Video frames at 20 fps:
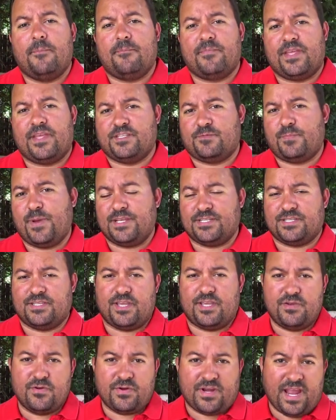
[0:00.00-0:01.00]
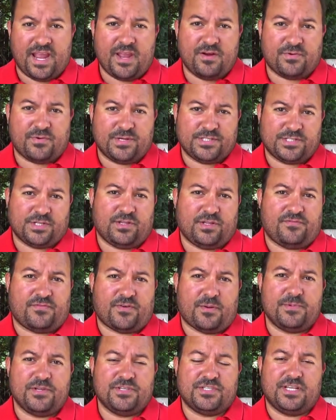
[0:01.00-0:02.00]
He's based in the UK, originally
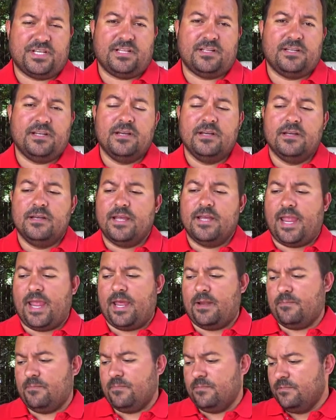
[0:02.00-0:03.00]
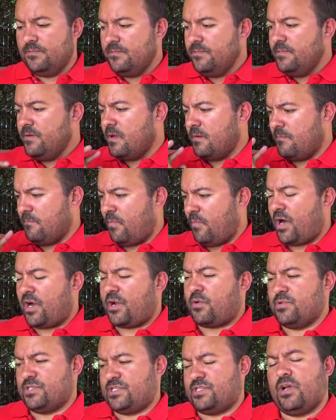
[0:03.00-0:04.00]
from New Zealand. And
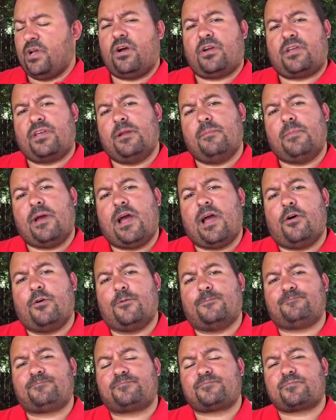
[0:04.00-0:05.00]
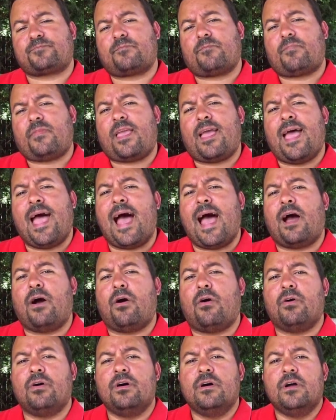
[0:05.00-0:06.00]
Mark was talking about
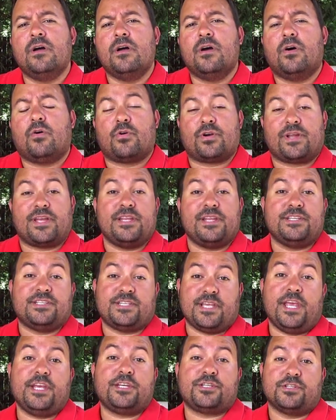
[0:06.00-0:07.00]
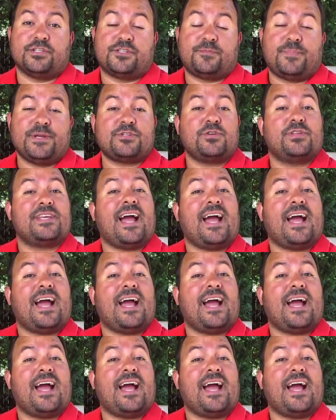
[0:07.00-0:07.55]
how organizations, especially